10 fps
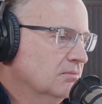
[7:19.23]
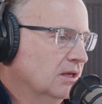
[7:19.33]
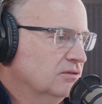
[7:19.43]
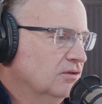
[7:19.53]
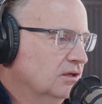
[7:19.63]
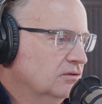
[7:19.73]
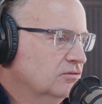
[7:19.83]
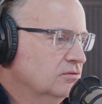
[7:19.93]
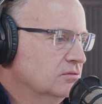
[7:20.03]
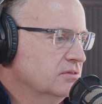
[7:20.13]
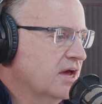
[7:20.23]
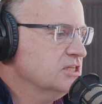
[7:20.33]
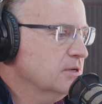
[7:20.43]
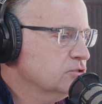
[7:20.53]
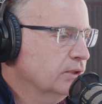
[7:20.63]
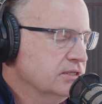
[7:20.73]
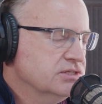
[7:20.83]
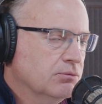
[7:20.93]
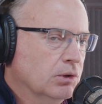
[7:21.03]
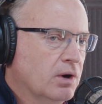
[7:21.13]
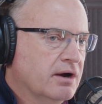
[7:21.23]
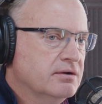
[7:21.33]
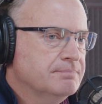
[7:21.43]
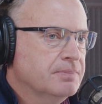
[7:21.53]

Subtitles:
it not as much redesign required.